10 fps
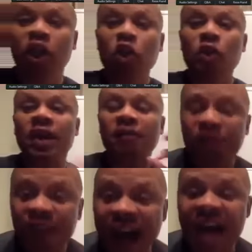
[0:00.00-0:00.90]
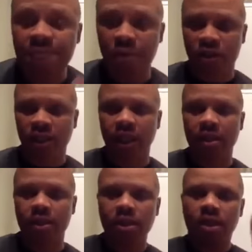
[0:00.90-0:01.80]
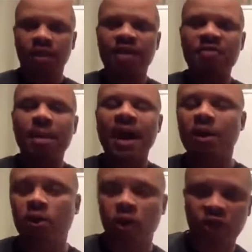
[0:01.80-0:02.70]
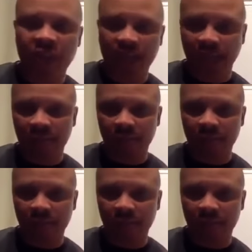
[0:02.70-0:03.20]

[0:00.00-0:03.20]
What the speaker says: you get 5% of everybody on your second